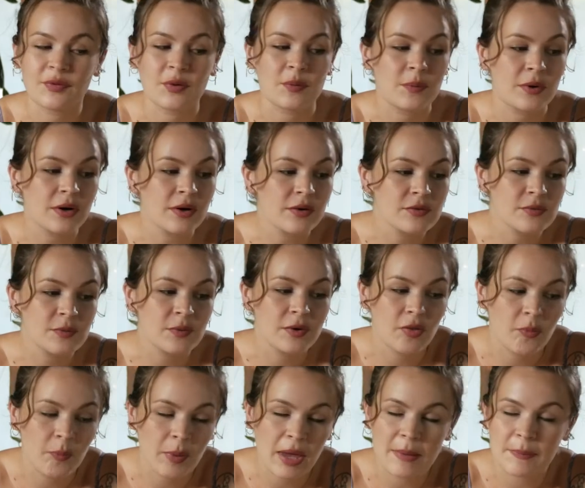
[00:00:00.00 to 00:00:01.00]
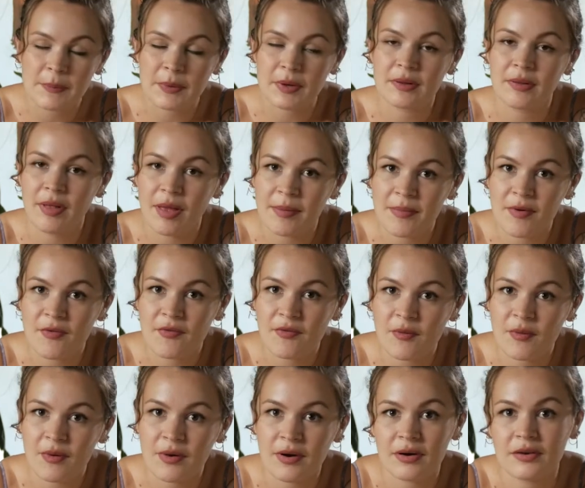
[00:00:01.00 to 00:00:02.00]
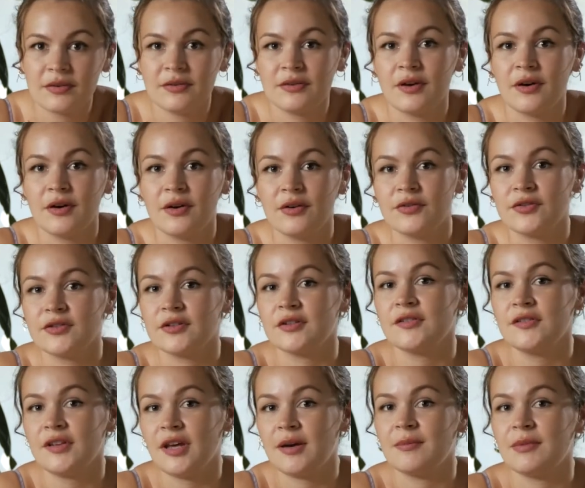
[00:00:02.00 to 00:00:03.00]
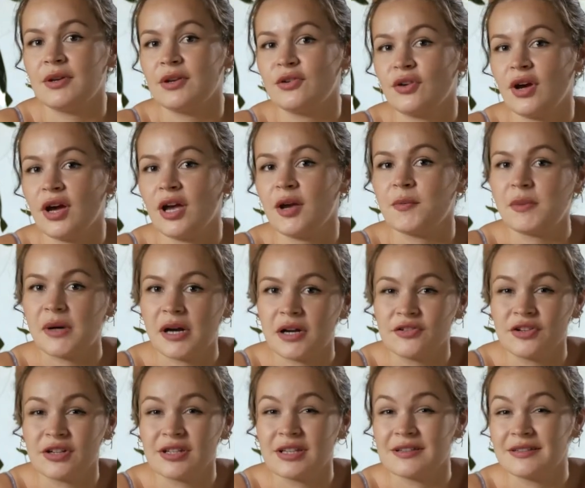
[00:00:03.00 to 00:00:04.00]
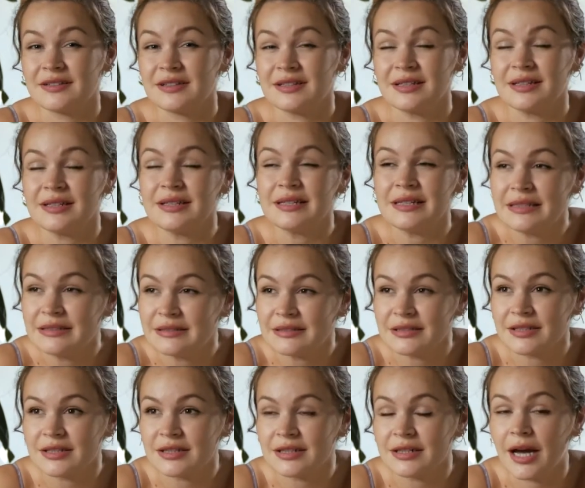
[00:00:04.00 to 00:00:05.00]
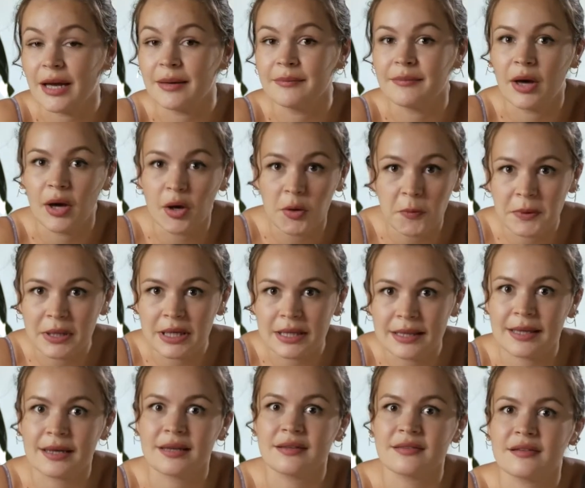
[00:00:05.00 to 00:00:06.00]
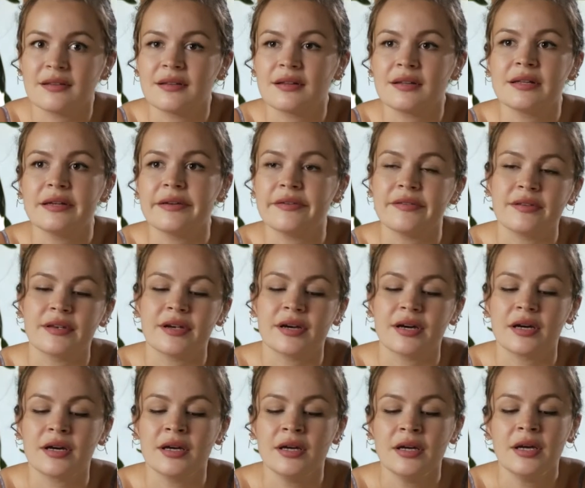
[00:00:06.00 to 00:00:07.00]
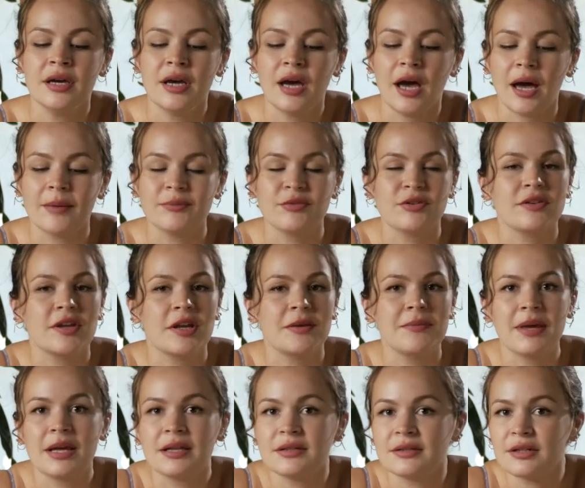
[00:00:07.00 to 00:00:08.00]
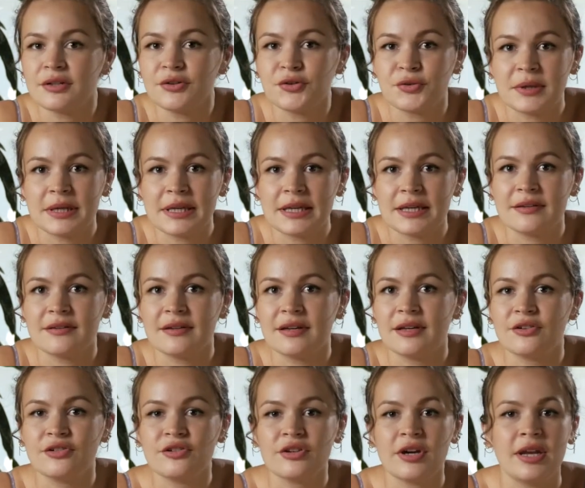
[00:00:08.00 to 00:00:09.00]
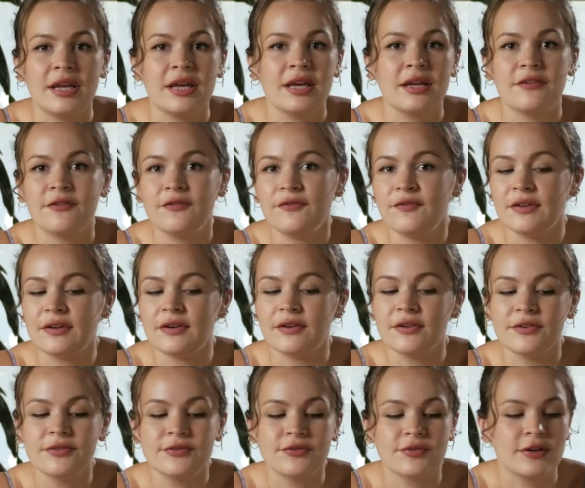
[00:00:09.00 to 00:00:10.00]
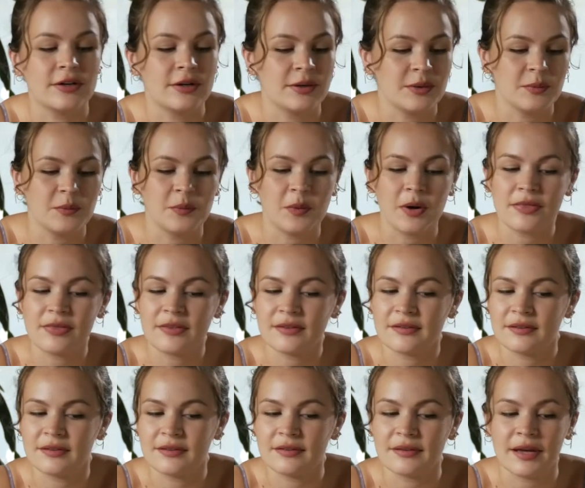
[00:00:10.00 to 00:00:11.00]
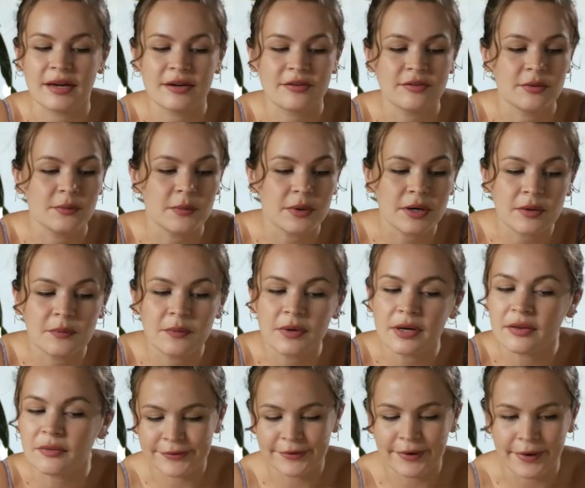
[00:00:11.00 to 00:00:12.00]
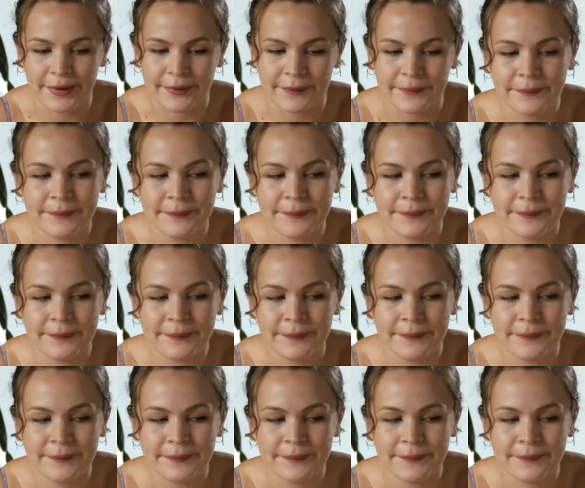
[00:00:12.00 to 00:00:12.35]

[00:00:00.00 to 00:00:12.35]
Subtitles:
worked with paper clay before, so first I'm gonna try a project that's a little easier. I'm hoping that it's a little easier. I'm just gonna make a little trinket dish, kind of get a feel for what this is like to work with. So,